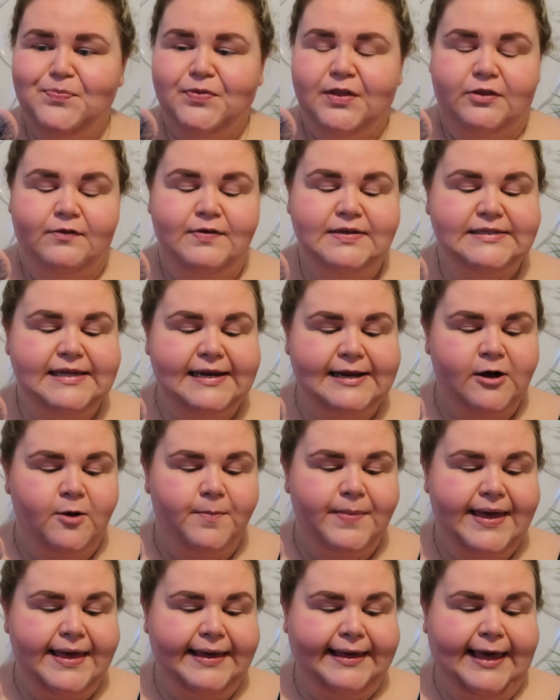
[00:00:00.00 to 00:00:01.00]
There is a little
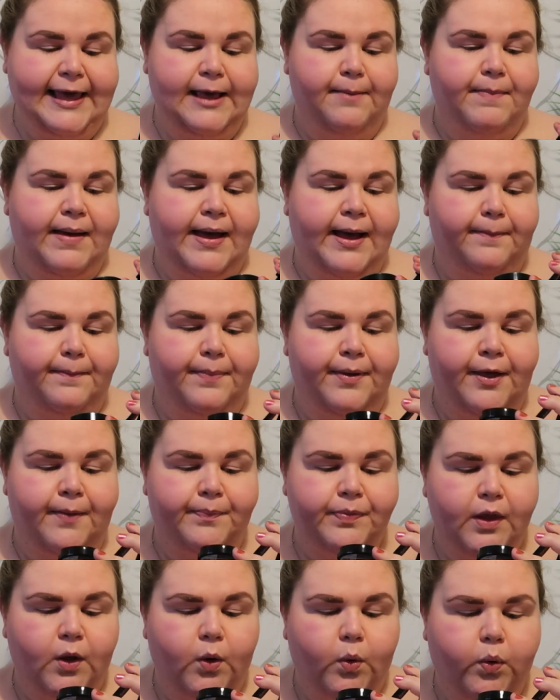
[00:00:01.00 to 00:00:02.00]
bit of kickback,
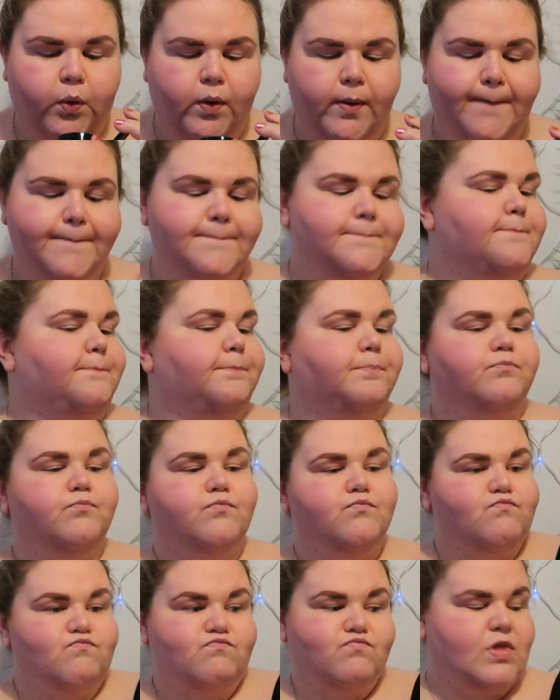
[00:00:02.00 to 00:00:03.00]
but
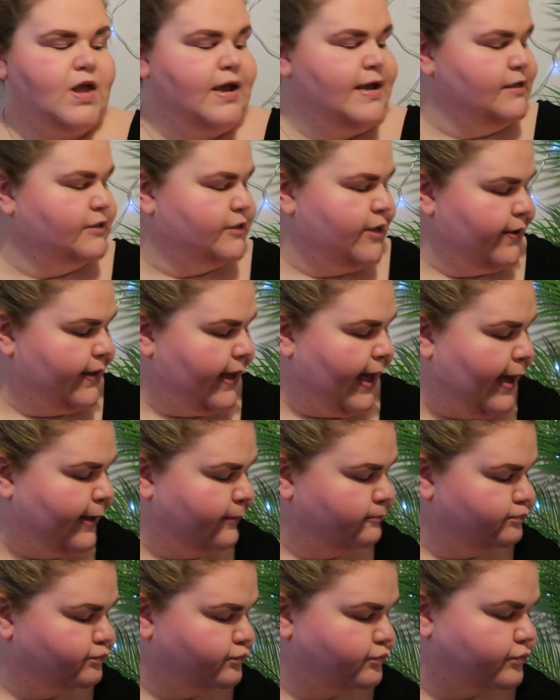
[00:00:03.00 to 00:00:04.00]
it's
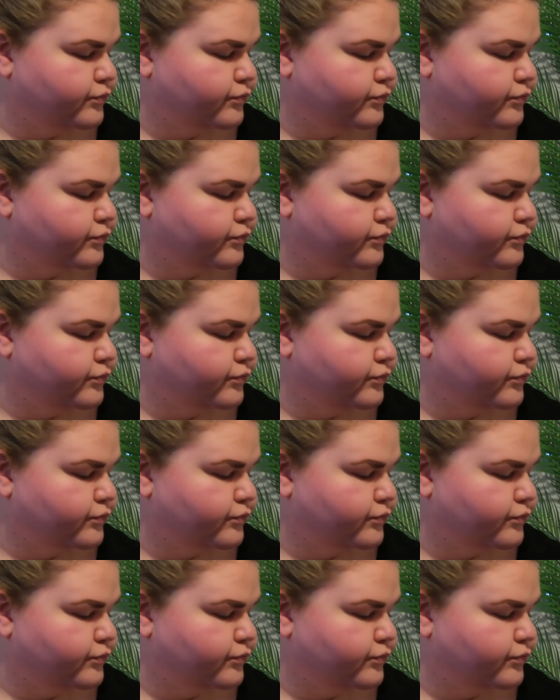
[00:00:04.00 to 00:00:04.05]
okay.